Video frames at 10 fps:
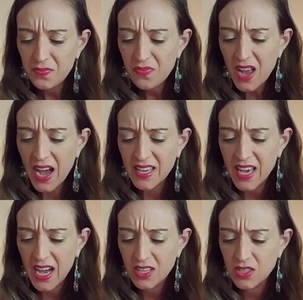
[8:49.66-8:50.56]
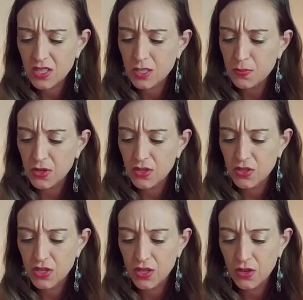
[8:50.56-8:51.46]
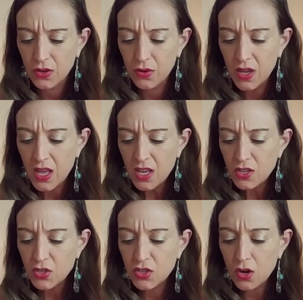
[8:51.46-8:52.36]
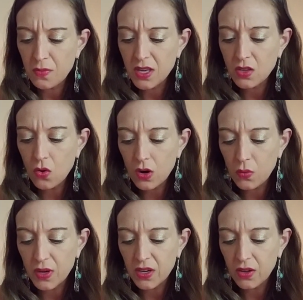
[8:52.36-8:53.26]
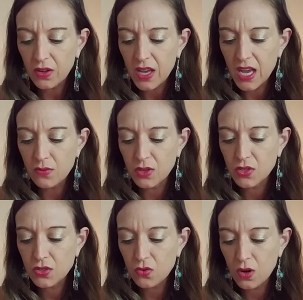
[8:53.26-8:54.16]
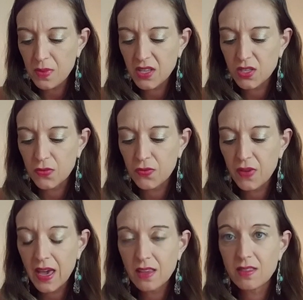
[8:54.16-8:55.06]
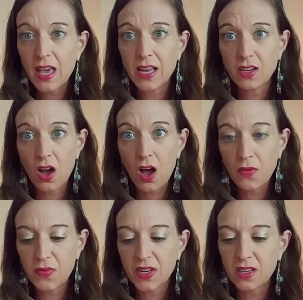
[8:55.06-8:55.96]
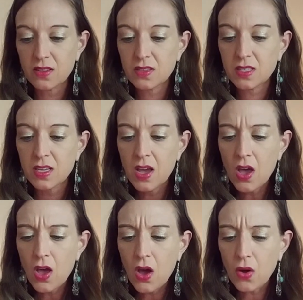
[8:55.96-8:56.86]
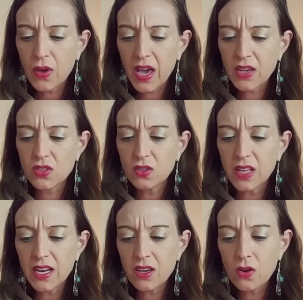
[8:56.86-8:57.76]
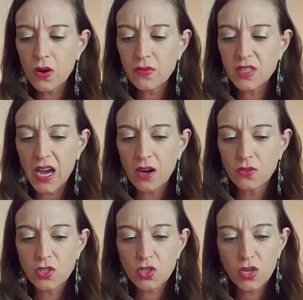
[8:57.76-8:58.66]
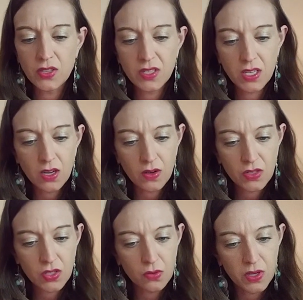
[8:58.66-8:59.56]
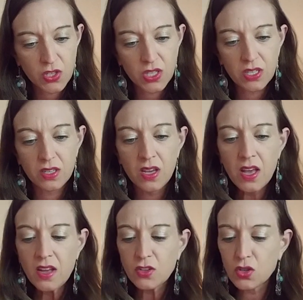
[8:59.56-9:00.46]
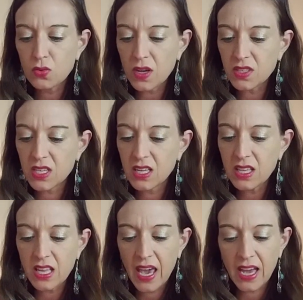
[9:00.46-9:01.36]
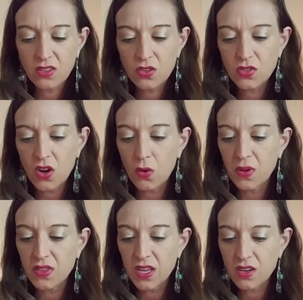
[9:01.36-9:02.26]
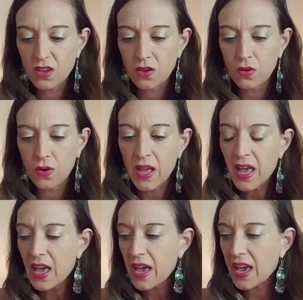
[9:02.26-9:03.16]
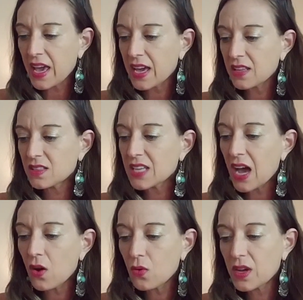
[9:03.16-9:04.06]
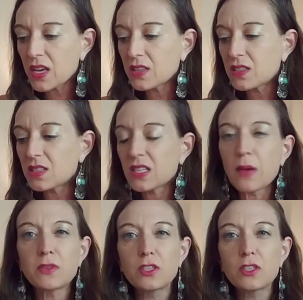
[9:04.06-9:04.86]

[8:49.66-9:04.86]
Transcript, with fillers: I cast this burden to you. Show me your will and restore me to faith and confidence. Okay, so letting go of doubts, trusting your intuition, trusting that the answers are within you. And doubt, it stems